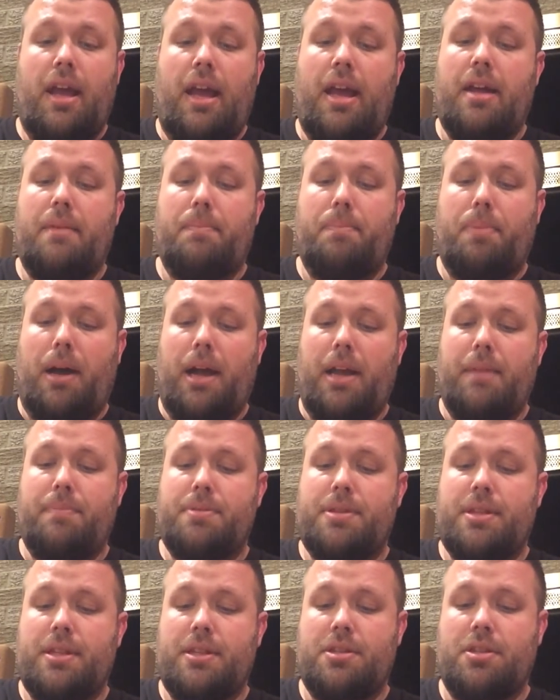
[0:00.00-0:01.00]
at
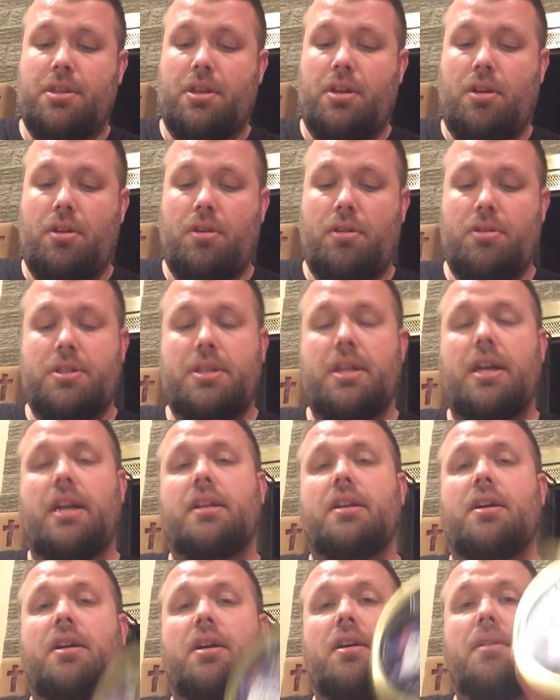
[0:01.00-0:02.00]

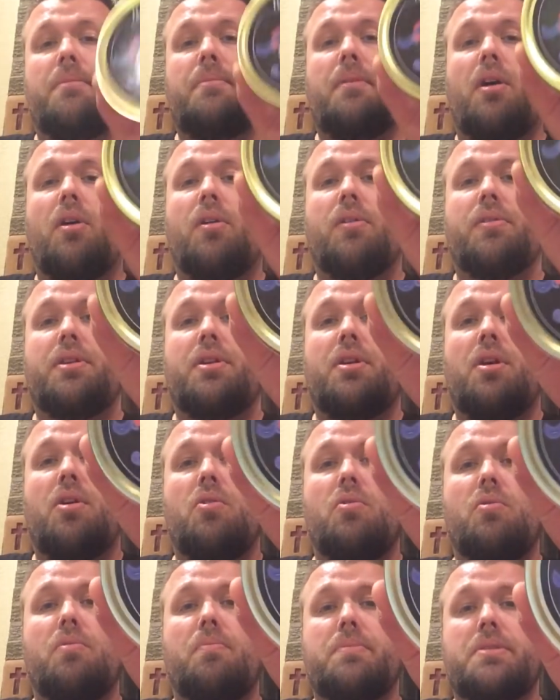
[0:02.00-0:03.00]
pipesandcigars.com. Hearth &
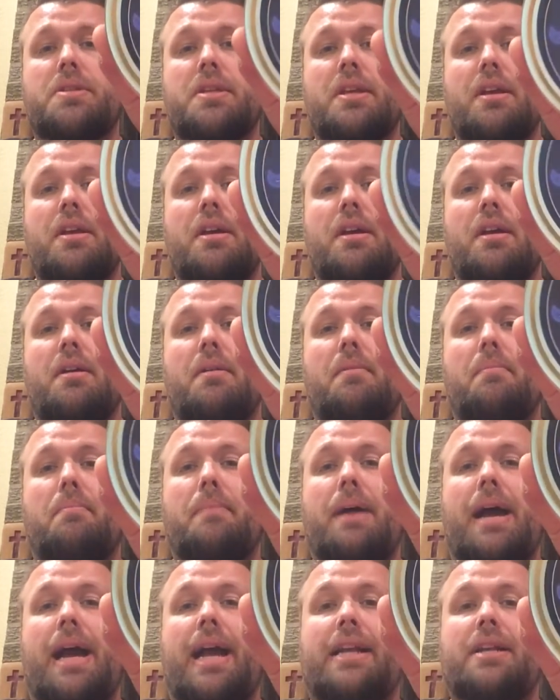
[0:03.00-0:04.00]
Home's
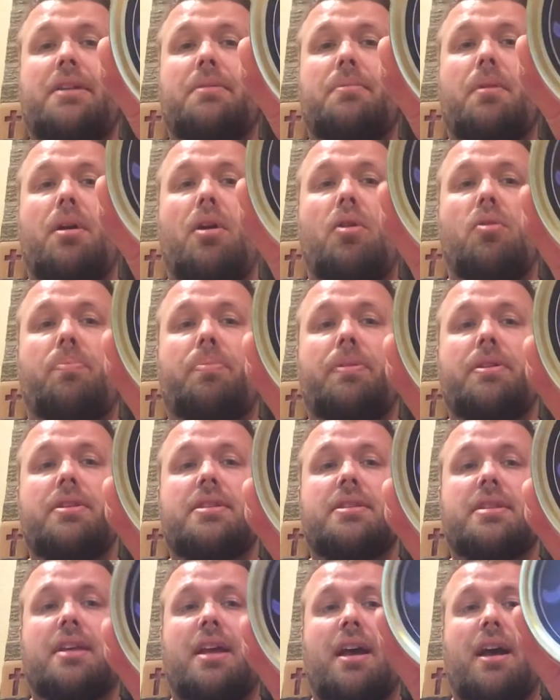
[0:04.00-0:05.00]
Magnum
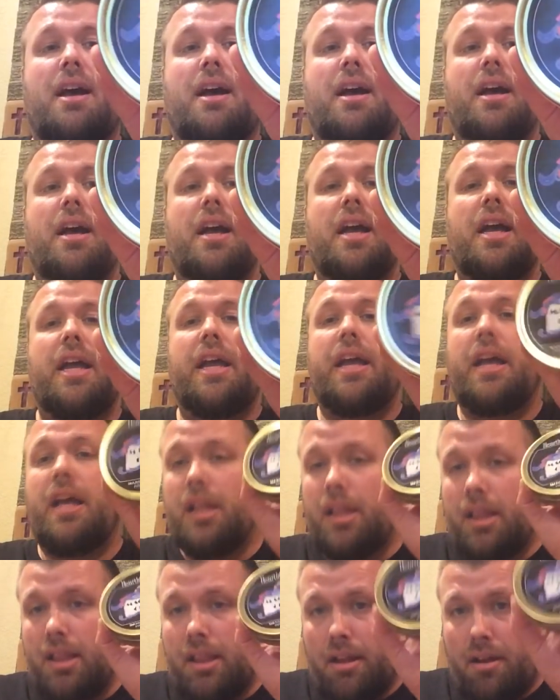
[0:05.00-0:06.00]
Opus. I
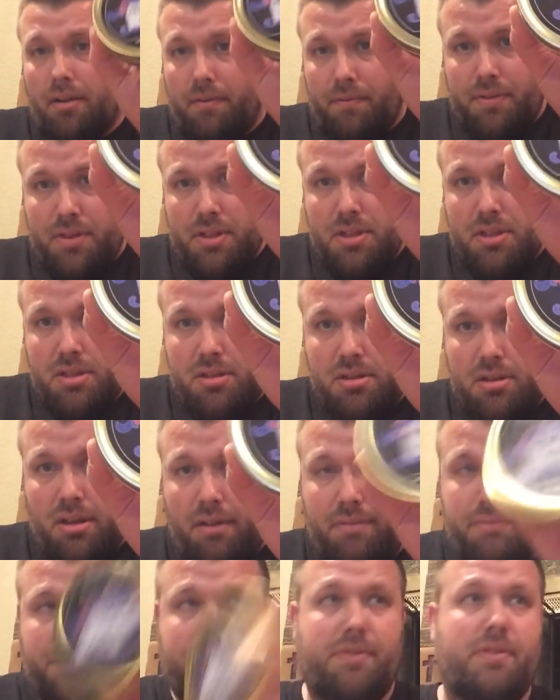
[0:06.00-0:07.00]
love this
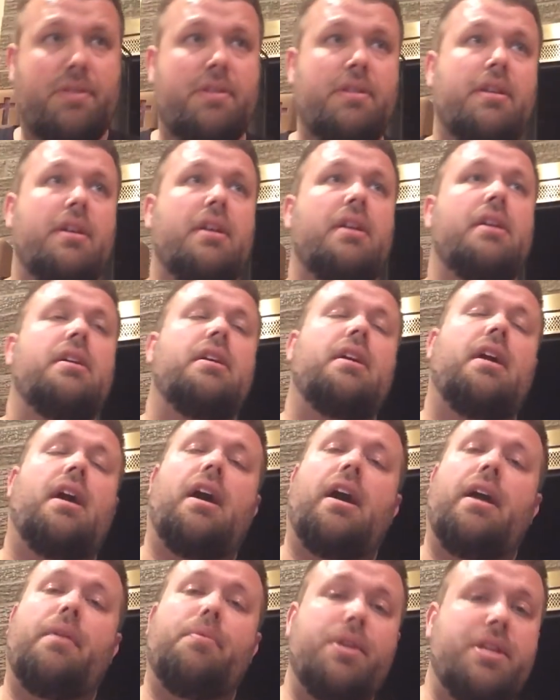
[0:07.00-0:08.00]
stuff.
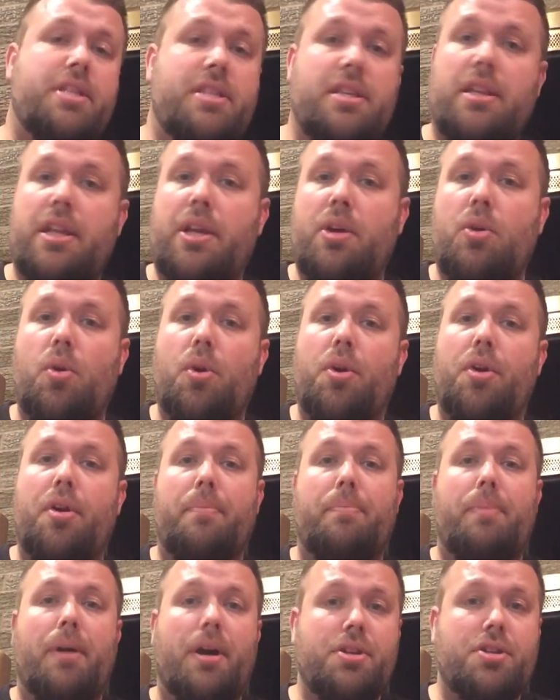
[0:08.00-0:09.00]
I recently ordered
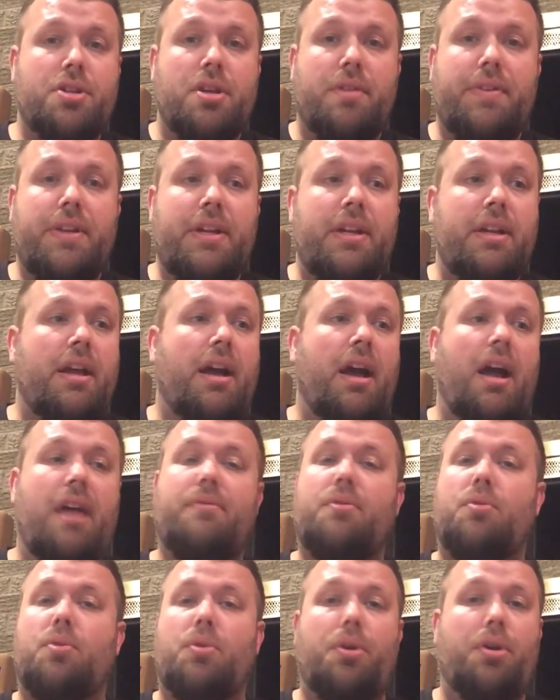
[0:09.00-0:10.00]
a bunch of it.
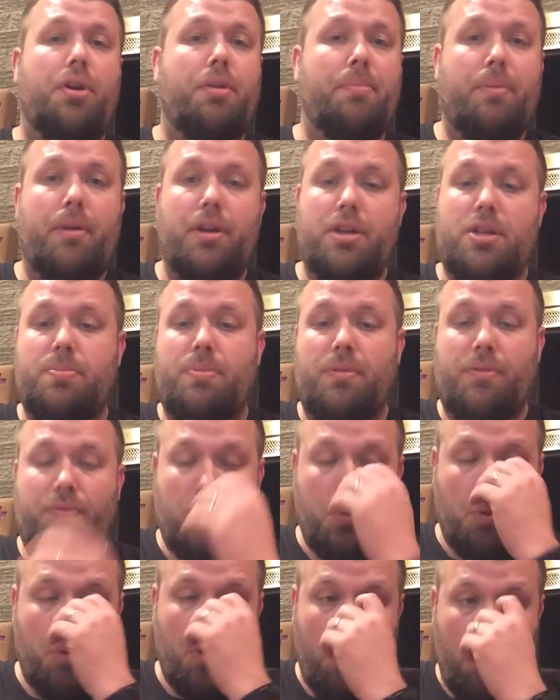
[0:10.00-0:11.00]
I've ordered a bunch
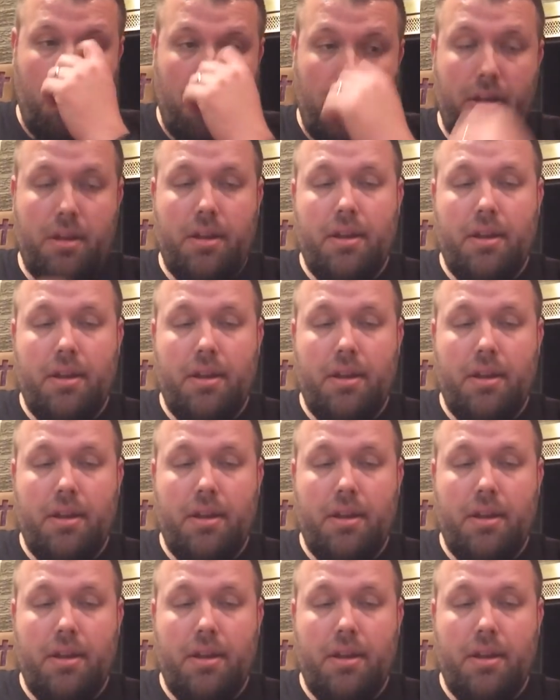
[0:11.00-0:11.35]
before.